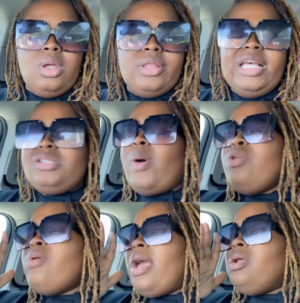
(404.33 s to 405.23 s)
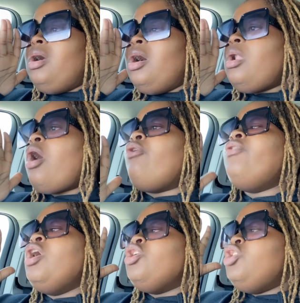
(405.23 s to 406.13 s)
That's why you got to cut off
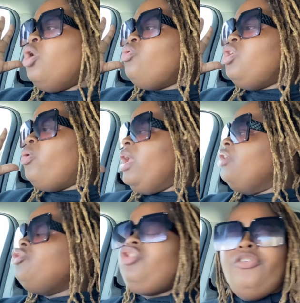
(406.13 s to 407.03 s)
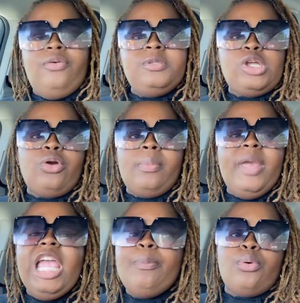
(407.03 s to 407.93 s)
your, your energy from certain
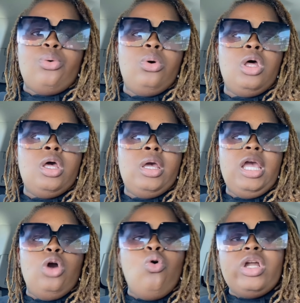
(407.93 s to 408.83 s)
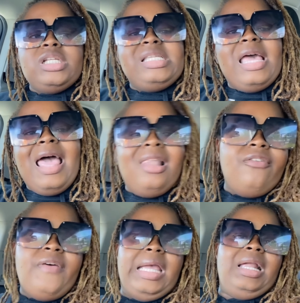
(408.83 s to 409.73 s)
people in order to
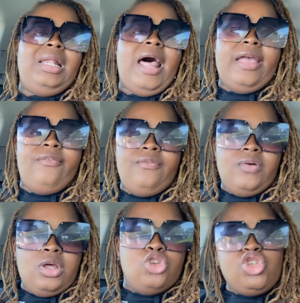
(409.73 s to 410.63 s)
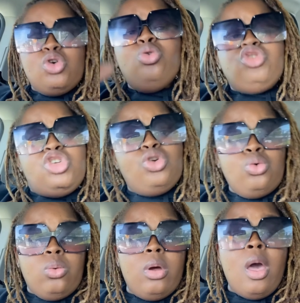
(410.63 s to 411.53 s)
elevate in life. Choose
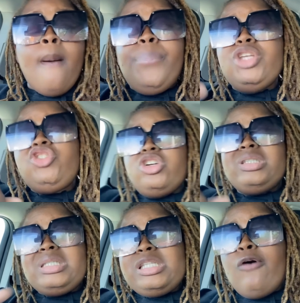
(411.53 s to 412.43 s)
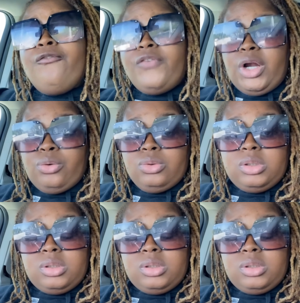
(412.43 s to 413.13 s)
you. Put yourself first.